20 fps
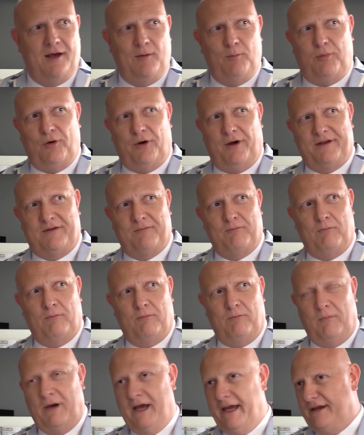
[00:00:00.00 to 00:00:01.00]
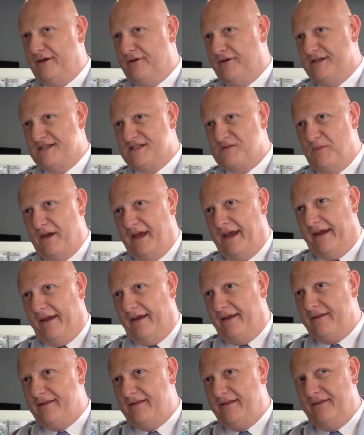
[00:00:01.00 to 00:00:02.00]
But my goodness
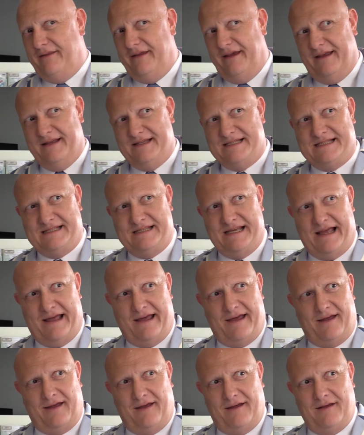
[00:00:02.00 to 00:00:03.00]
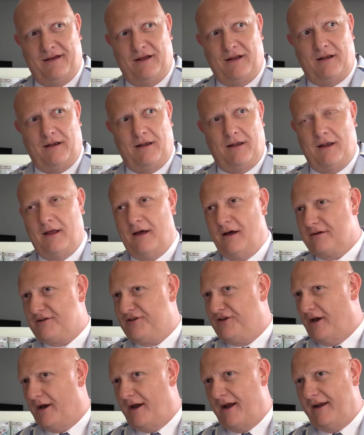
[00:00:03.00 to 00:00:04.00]
me, this
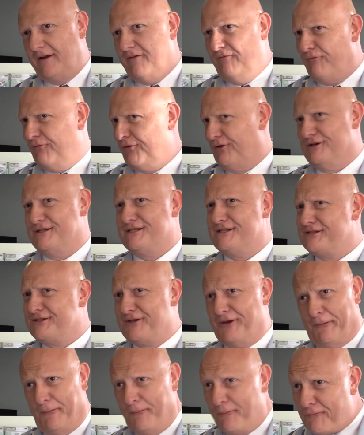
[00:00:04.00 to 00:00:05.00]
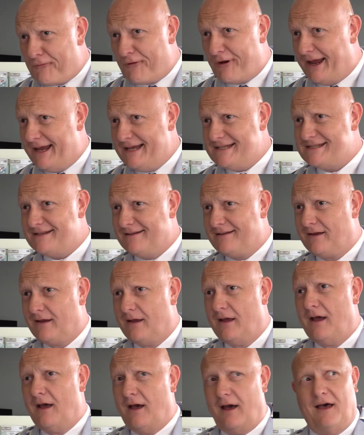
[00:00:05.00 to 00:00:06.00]
lockdown, for some reason,
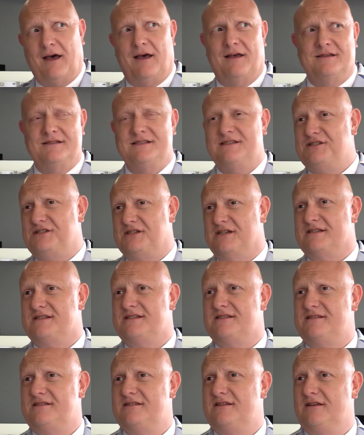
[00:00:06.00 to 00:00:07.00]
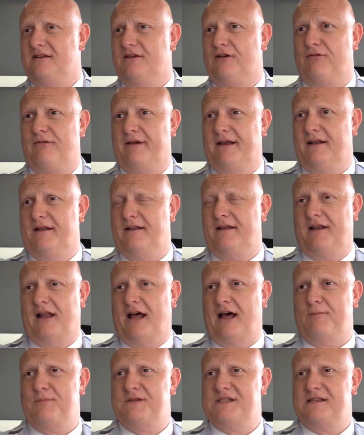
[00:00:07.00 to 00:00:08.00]
has just created an
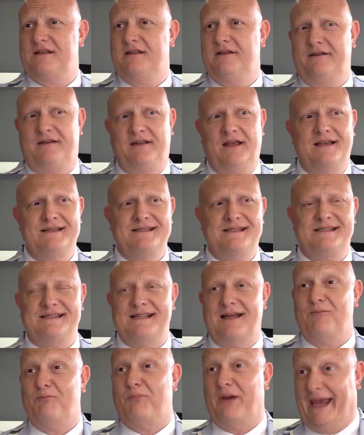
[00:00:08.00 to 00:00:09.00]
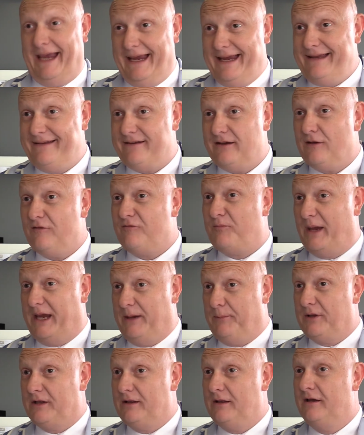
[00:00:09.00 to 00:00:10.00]
absolute stampede of
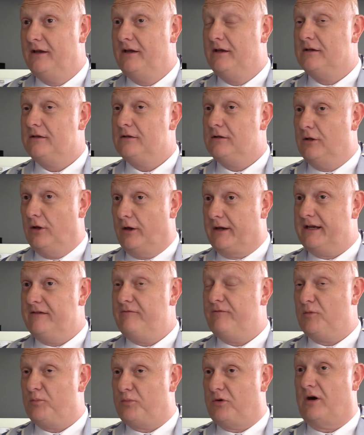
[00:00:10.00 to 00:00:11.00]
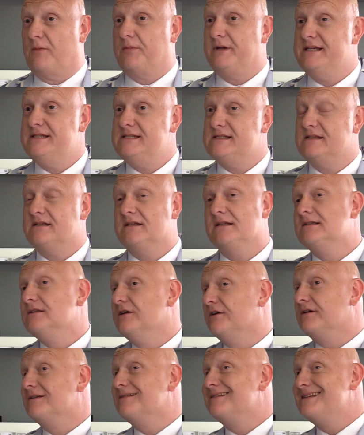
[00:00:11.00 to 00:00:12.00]
people looking for properties and
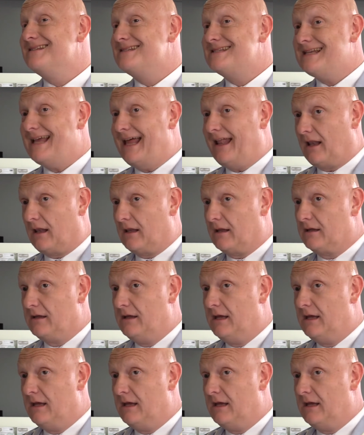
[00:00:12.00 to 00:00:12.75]
looking to sell.